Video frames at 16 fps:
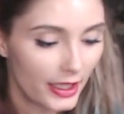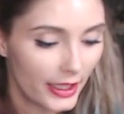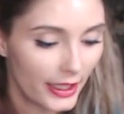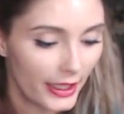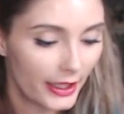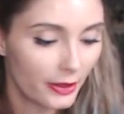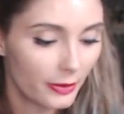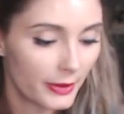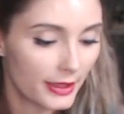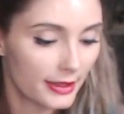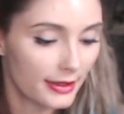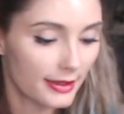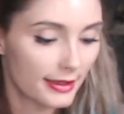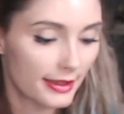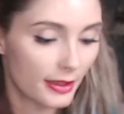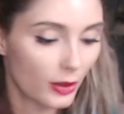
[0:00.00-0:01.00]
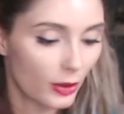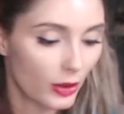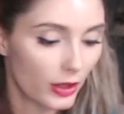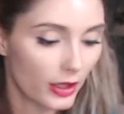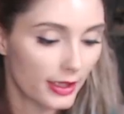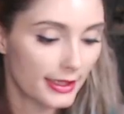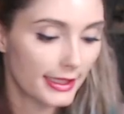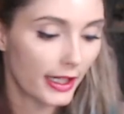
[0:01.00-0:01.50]
Humans, the
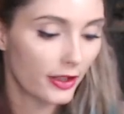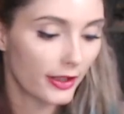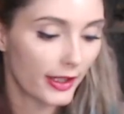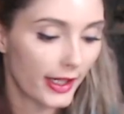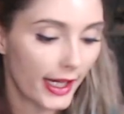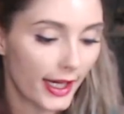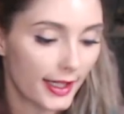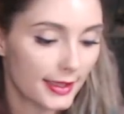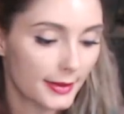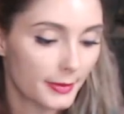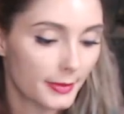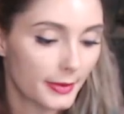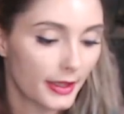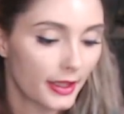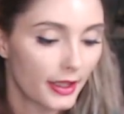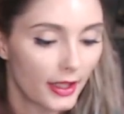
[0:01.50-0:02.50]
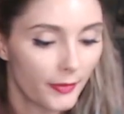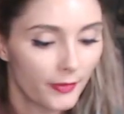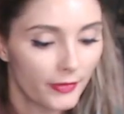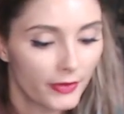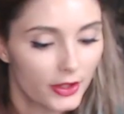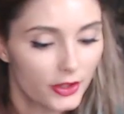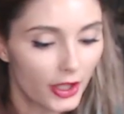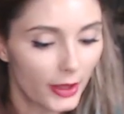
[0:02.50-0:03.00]
orc scout gasped,
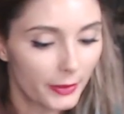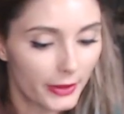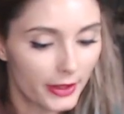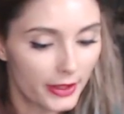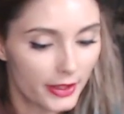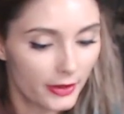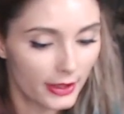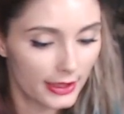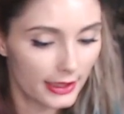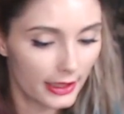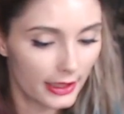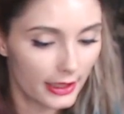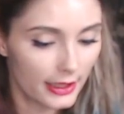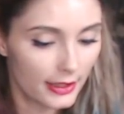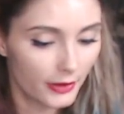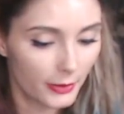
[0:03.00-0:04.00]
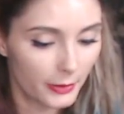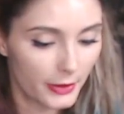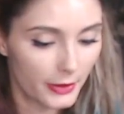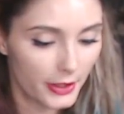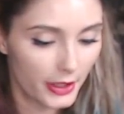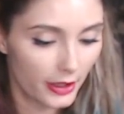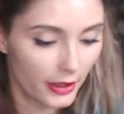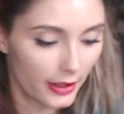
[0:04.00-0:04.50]
dropping to his knees from
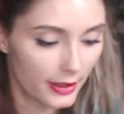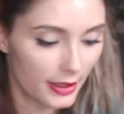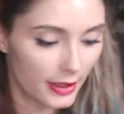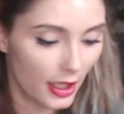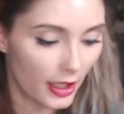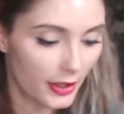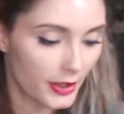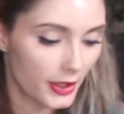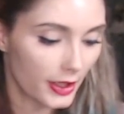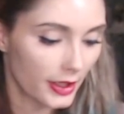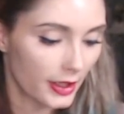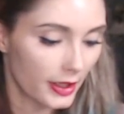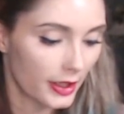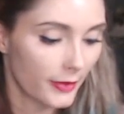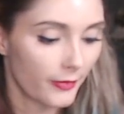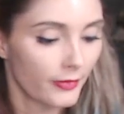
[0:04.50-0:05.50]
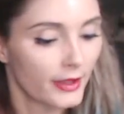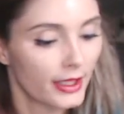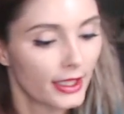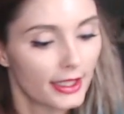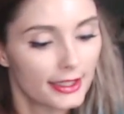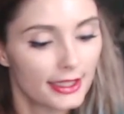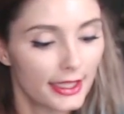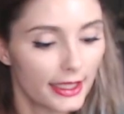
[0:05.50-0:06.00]
sheer exhaustion.
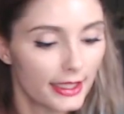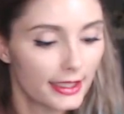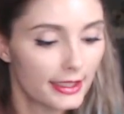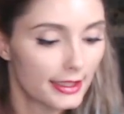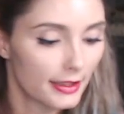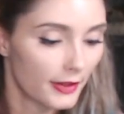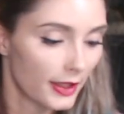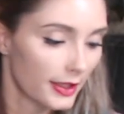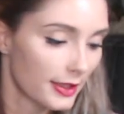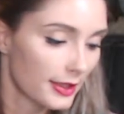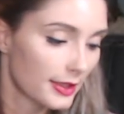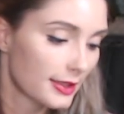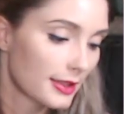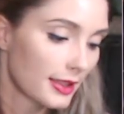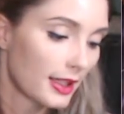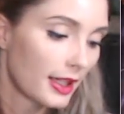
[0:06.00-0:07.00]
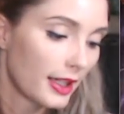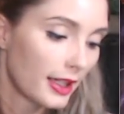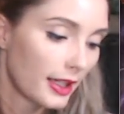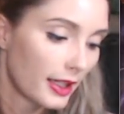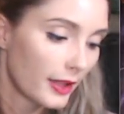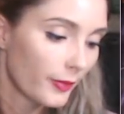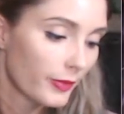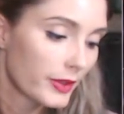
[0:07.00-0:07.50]
To the east of us.
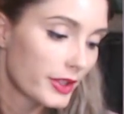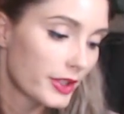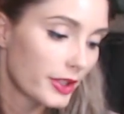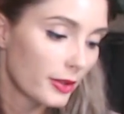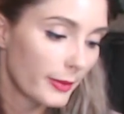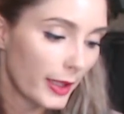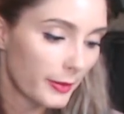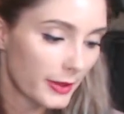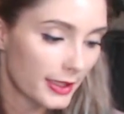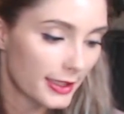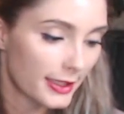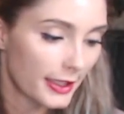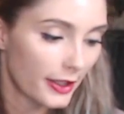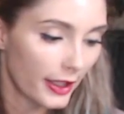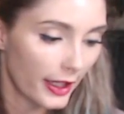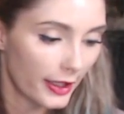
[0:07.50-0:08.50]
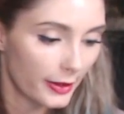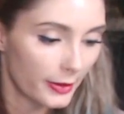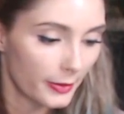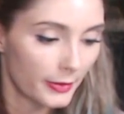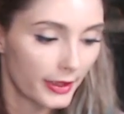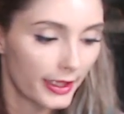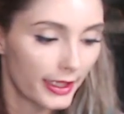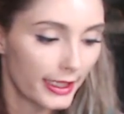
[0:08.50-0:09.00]
Doomhammer stared at
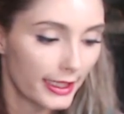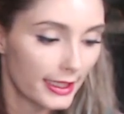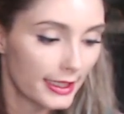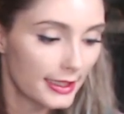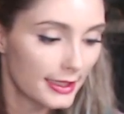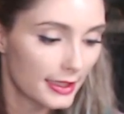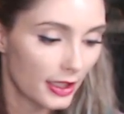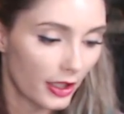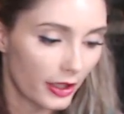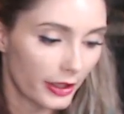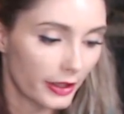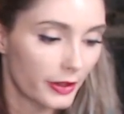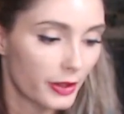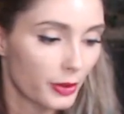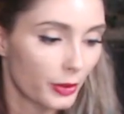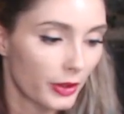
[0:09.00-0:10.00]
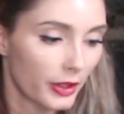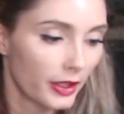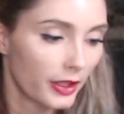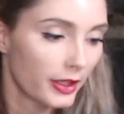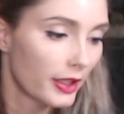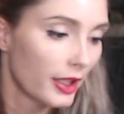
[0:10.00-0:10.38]
him. East, are you sure?